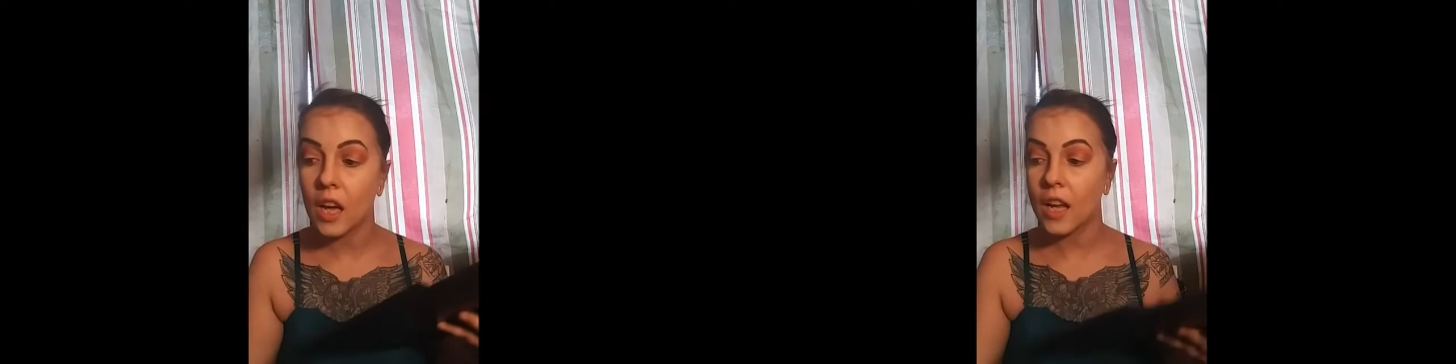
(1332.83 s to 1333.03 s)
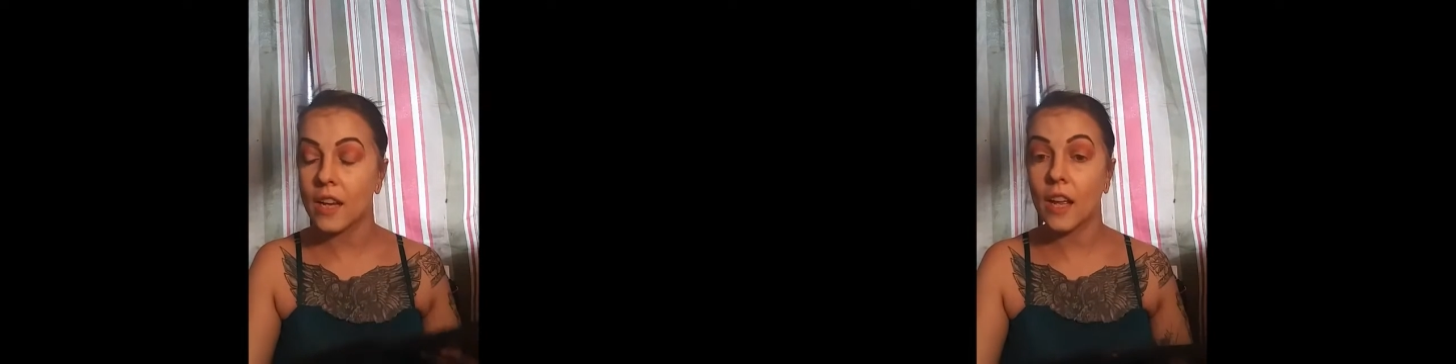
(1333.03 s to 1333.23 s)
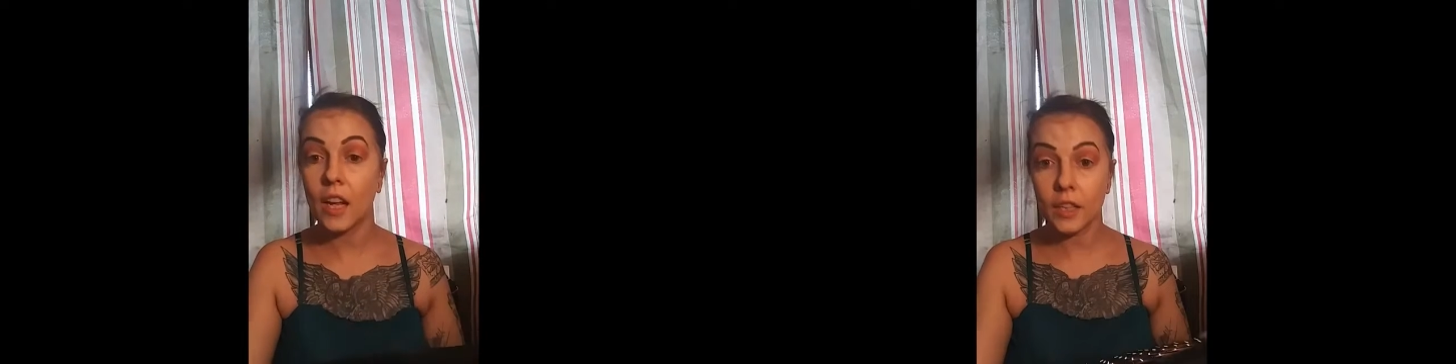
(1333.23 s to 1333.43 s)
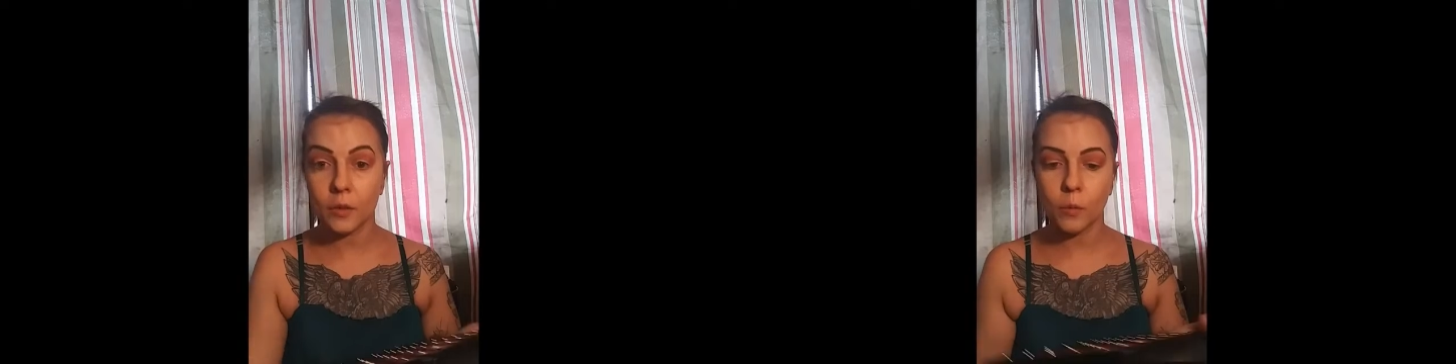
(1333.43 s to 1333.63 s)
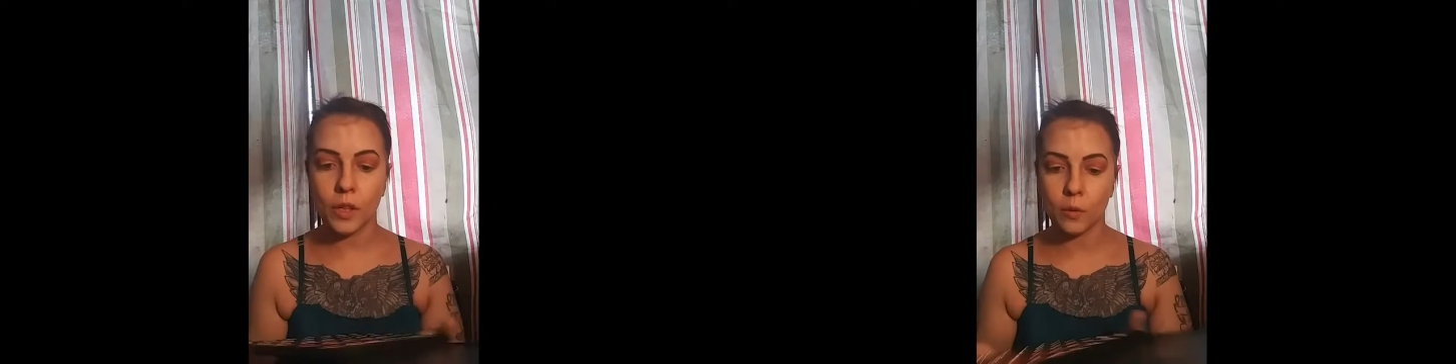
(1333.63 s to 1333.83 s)
and
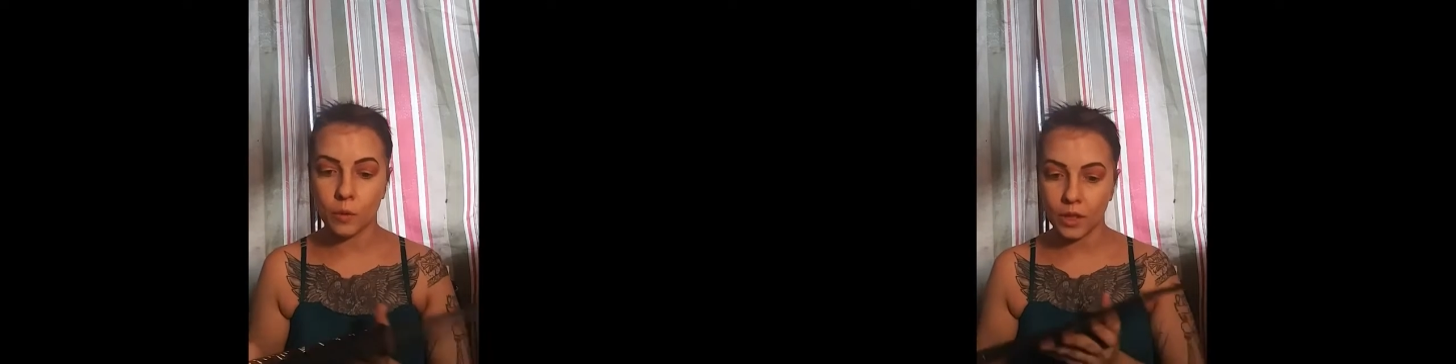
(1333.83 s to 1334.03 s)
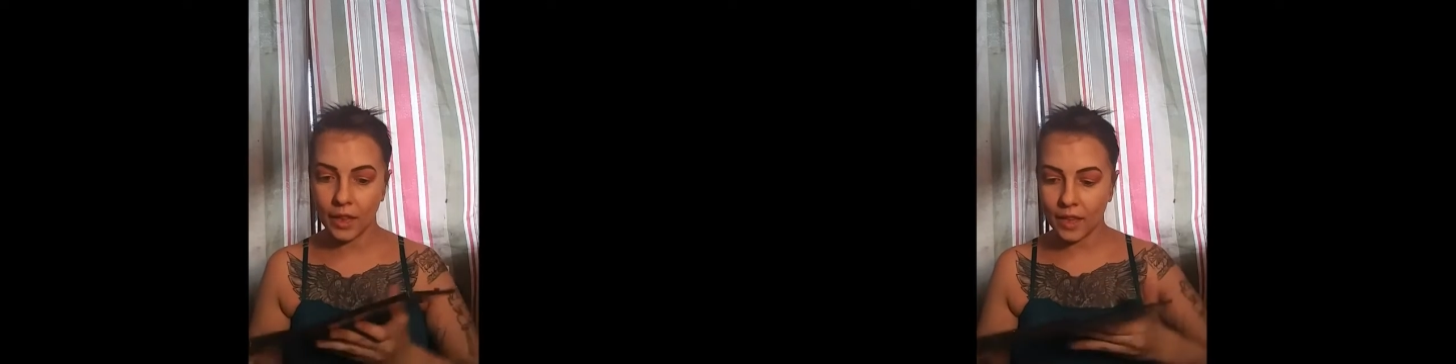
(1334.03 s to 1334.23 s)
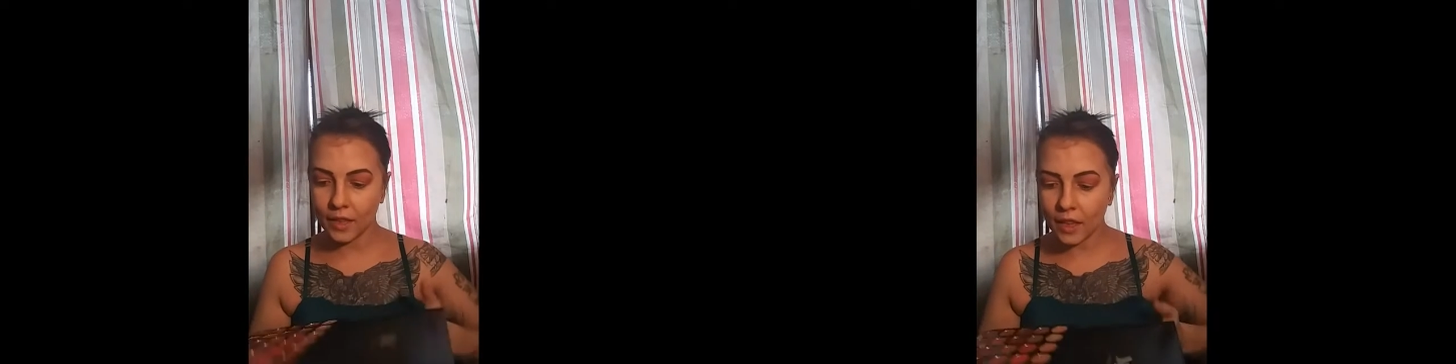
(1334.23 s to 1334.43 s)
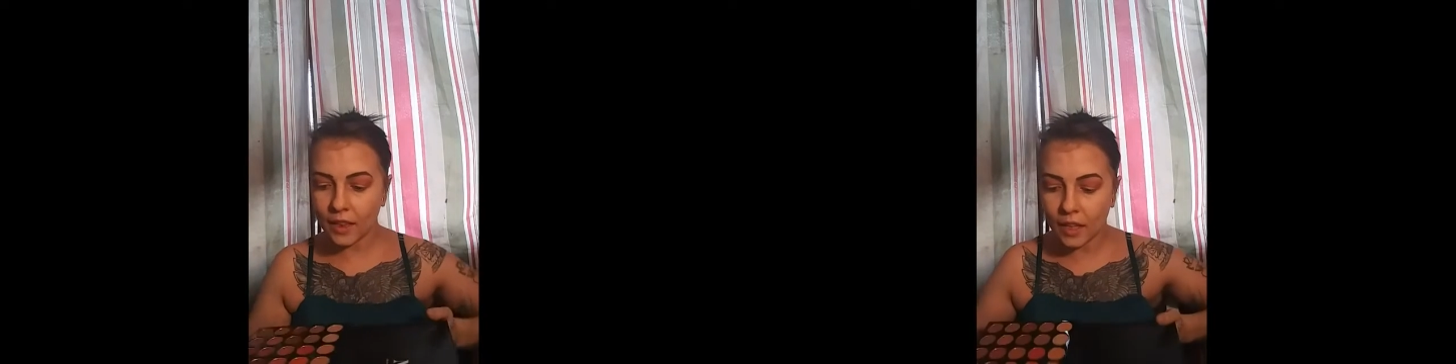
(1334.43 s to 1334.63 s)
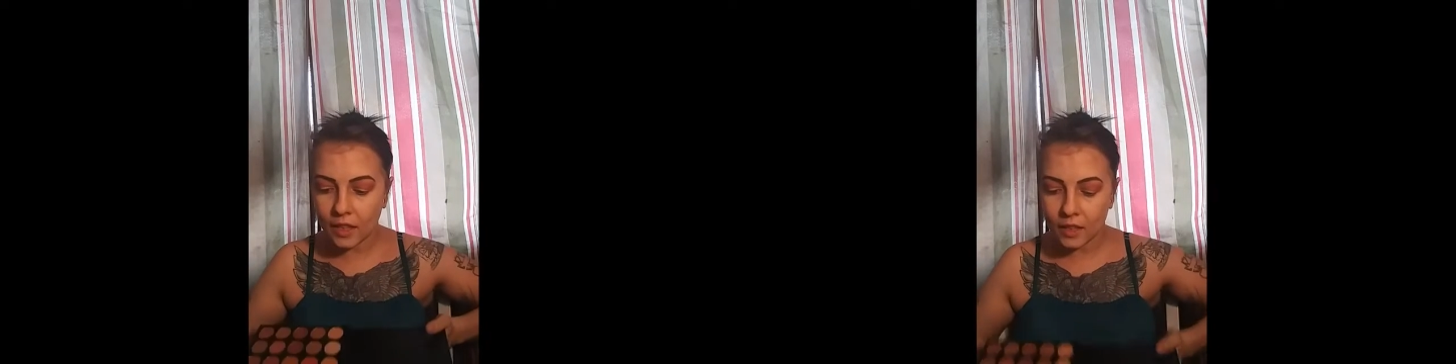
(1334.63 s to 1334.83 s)
now we are gonna set the
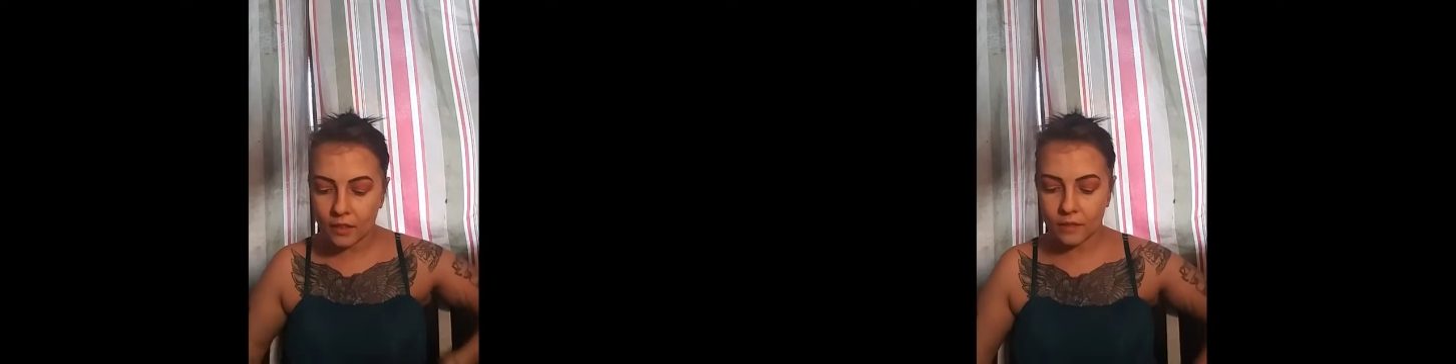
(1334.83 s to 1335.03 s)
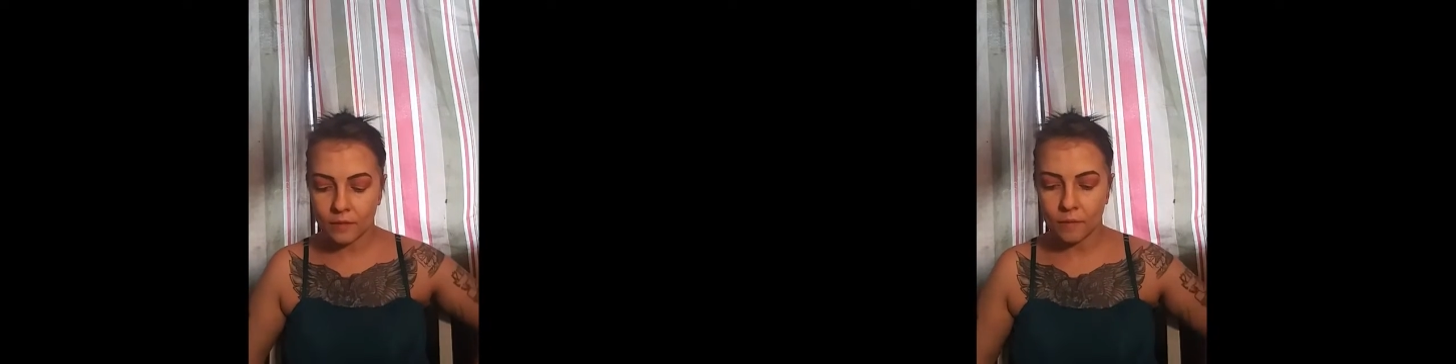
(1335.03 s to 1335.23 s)
down